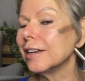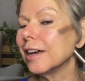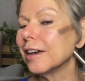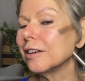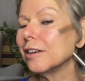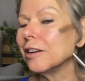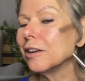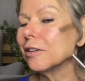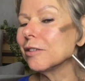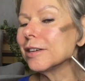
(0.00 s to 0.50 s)

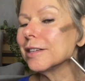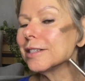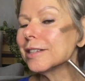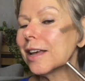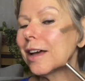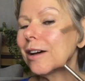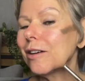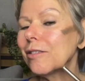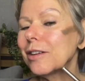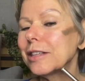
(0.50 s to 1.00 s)
Now, notice
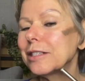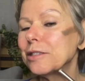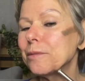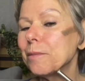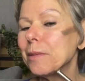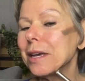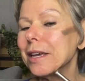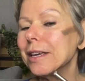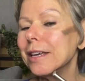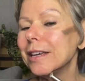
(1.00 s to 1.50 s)
how
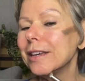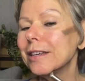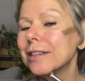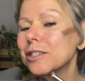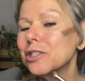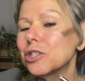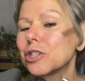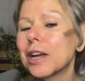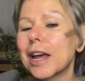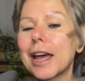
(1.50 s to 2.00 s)
it's making
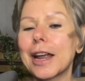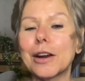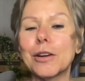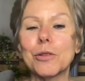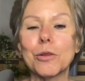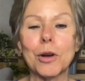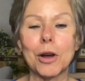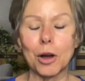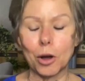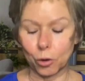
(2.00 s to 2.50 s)
a
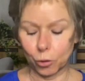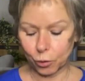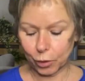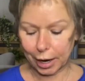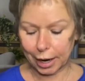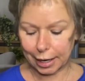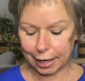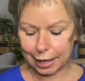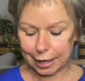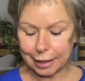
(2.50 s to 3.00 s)
shadow
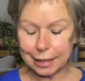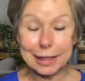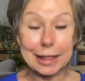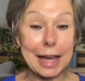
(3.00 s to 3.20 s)
already.